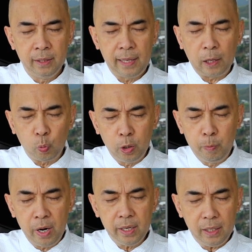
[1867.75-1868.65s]
that
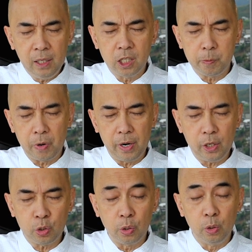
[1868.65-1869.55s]
would bring
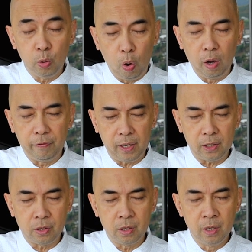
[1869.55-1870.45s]
inspiration to all of
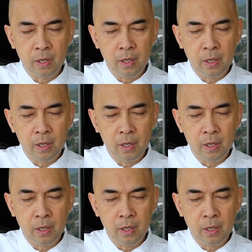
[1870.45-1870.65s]
us,